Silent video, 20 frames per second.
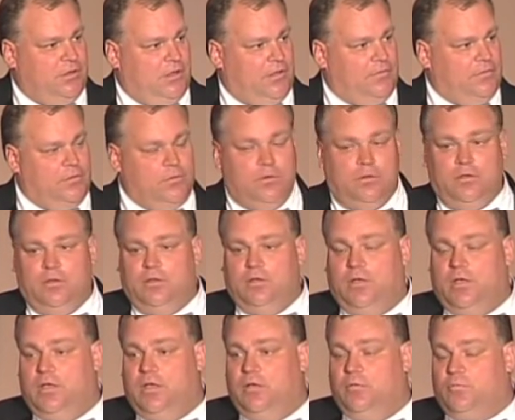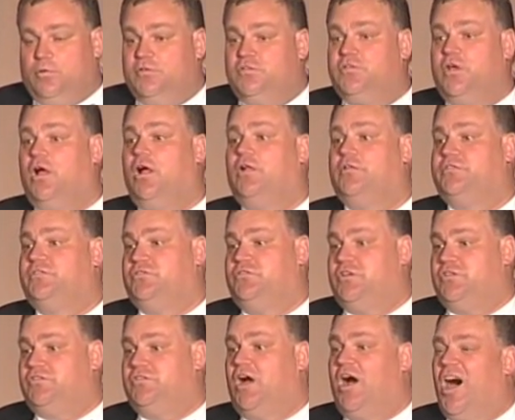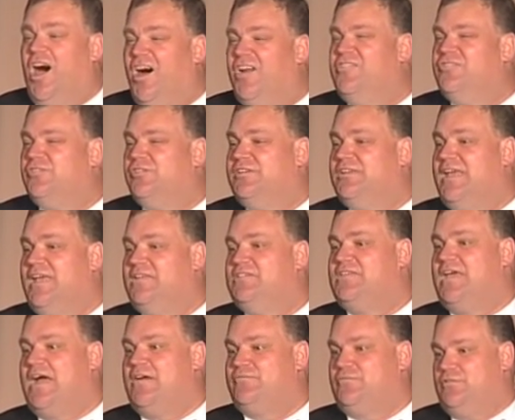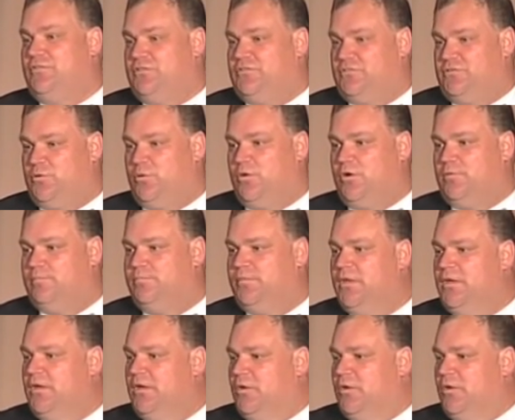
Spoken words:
And the results, just 100 days after the storm,